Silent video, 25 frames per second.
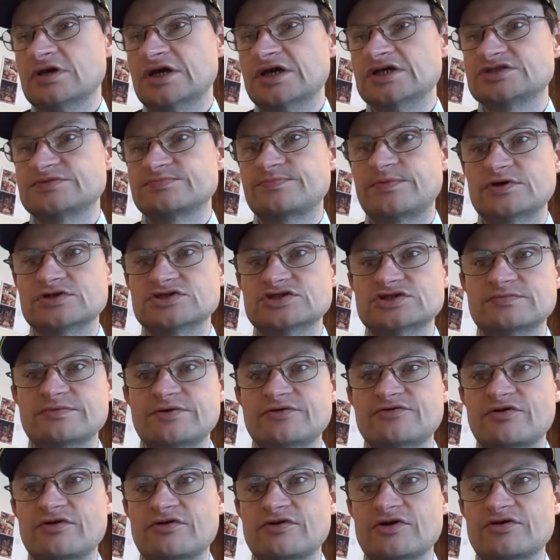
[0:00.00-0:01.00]
it's supposed to
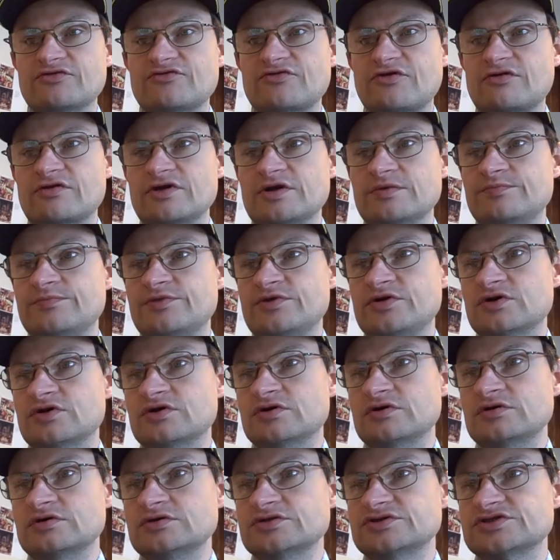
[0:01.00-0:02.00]
be very, very
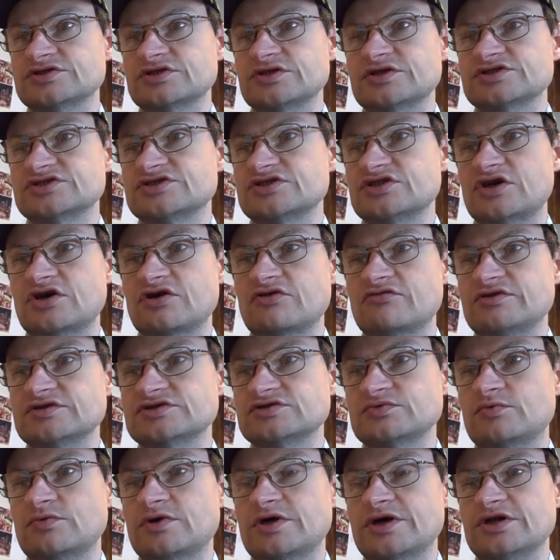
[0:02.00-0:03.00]
pure, so there's no
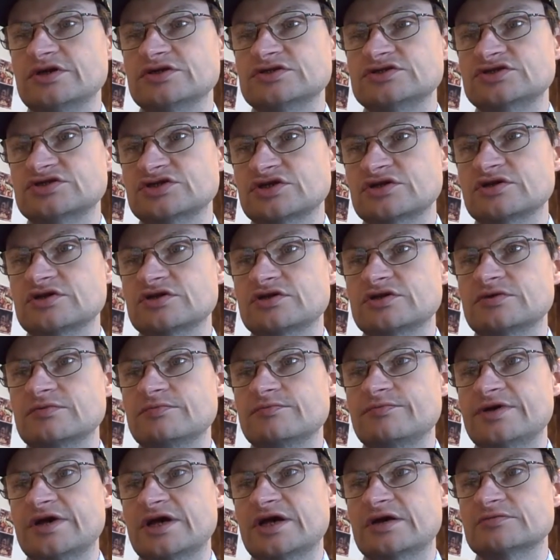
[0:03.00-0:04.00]
reason why you shouldn't
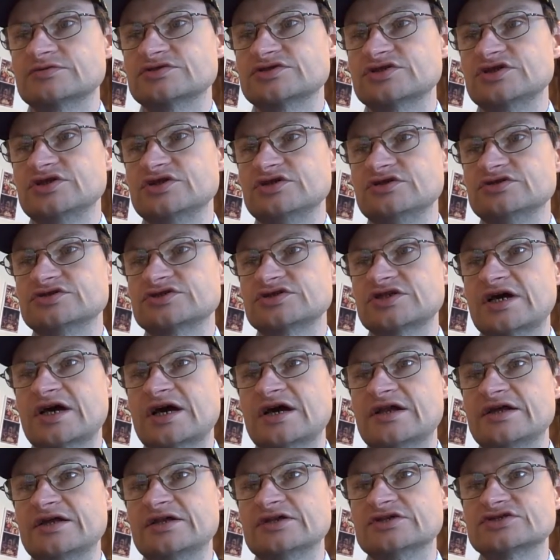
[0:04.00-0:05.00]
be able to use
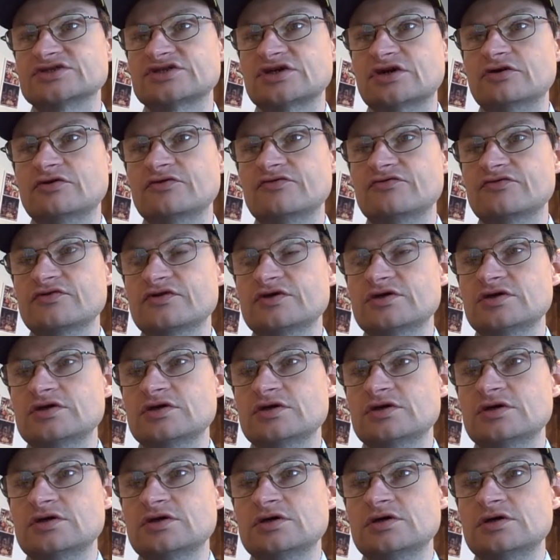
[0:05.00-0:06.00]
that in a stove.
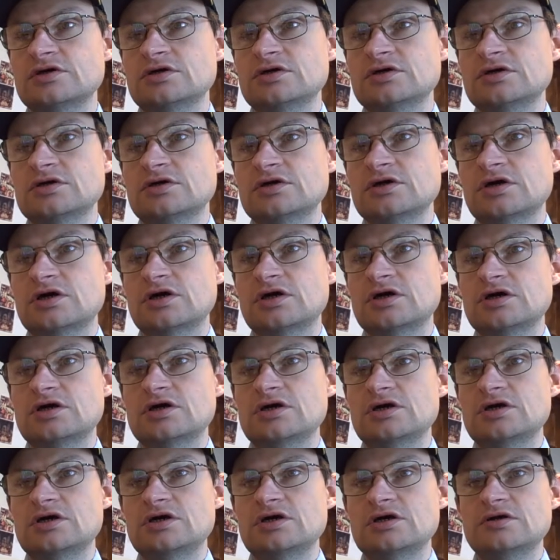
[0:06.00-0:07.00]

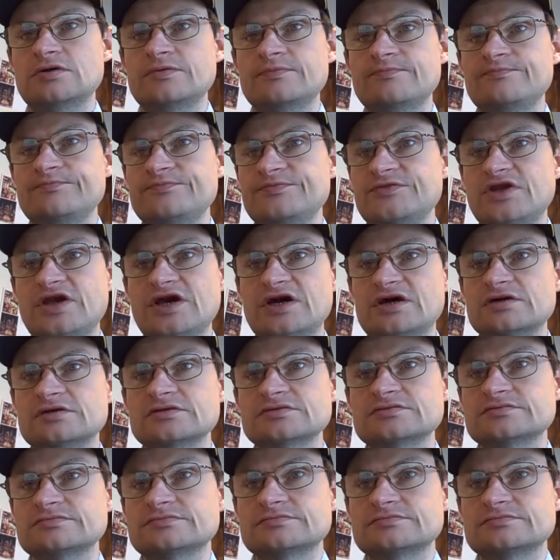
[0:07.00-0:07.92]
Yeah.